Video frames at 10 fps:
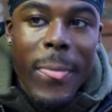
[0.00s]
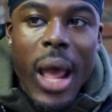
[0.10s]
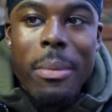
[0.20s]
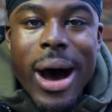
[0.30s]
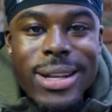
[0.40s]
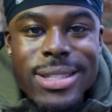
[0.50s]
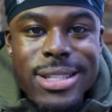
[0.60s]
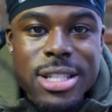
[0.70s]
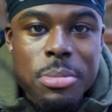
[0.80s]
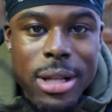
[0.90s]
I'm honestly
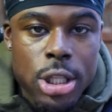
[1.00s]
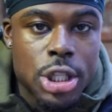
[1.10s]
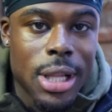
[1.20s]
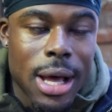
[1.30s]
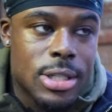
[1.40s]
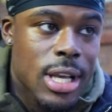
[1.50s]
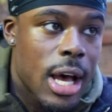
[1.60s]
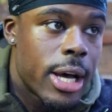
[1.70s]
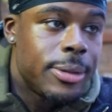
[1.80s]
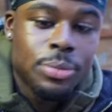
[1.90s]
just about to chill
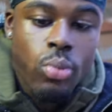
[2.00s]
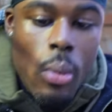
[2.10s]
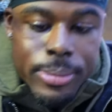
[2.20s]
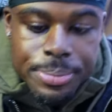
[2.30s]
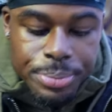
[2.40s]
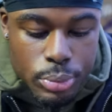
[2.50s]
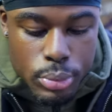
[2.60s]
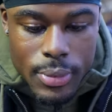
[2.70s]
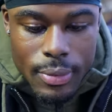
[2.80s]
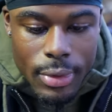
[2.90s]
outside.
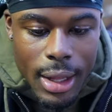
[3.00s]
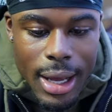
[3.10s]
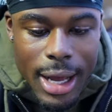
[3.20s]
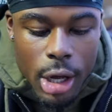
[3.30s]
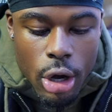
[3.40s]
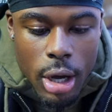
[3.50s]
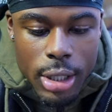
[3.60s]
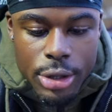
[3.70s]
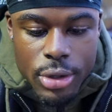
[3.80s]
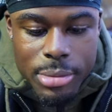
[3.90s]
I got a call
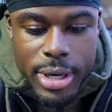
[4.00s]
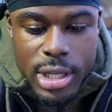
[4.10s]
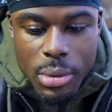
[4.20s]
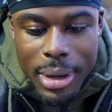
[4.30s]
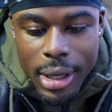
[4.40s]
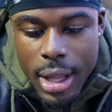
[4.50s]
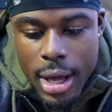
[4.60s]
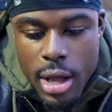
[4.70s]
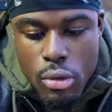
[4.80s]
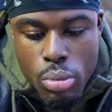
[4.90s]
in three minutes with my
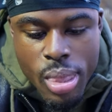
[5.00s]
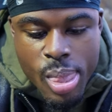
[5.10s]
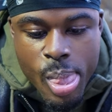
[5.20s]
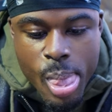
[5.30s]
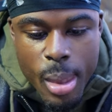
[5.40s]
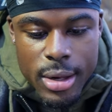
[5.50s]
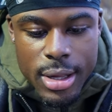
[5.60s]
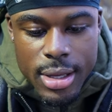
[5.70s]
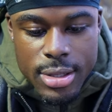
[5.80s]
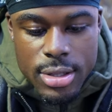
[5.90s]
client.
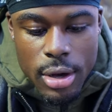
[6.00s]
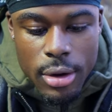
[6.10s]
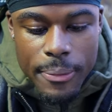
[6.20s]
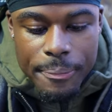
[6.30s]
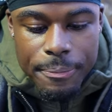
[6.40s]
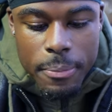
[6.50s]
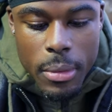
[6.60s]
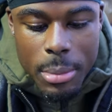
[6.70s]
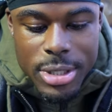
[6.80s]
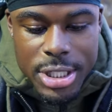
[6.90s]
And so
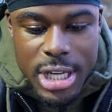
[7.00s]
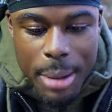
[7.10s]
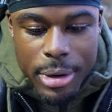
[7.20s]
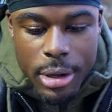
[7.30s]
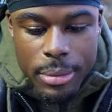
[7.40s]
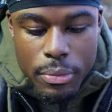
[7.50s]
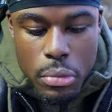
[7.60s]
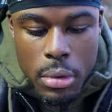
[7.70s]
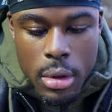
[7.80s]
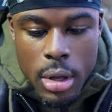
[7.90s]
I'm gonna just chop it up
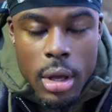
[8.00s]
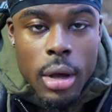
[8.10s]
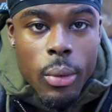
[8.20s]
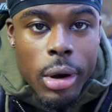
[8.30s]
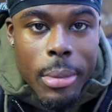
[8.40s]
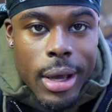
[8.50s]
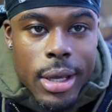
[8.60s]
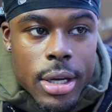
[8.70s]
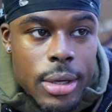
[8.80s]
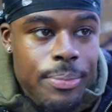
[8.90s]
with him out
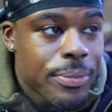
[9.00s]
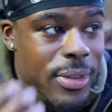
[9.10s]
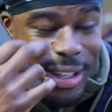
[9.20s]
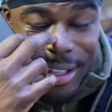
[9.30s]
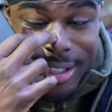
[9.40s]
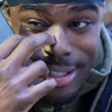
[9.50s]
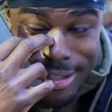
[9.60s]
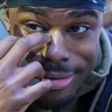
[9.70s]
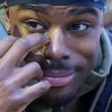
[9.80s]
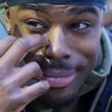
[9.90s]
here
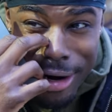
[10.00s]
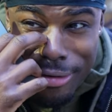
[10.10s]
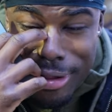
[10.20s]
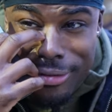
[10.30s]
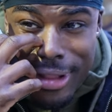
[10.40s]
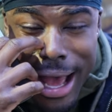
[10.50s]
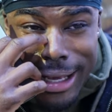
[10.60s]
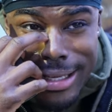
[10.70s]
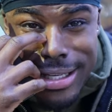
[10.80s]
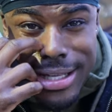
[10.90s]
because I don't really feel like, I
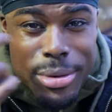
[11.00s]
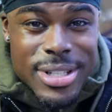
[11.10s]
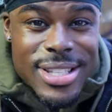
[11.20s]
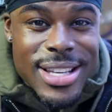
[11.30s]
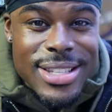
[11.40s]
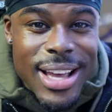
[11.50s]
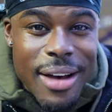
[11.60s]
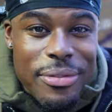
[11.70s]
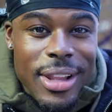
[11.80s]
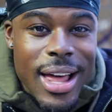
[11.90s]
guess because I was just inside
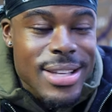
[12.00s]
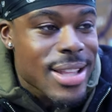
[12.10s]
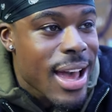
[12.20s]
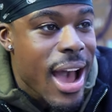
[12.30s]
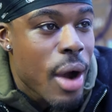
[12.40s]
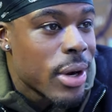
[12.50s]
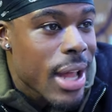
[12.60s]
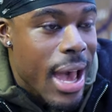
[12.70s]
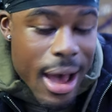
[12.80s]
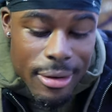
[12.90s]
for the last like hour and a
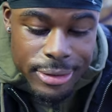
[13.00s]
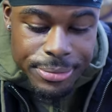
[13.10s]
half.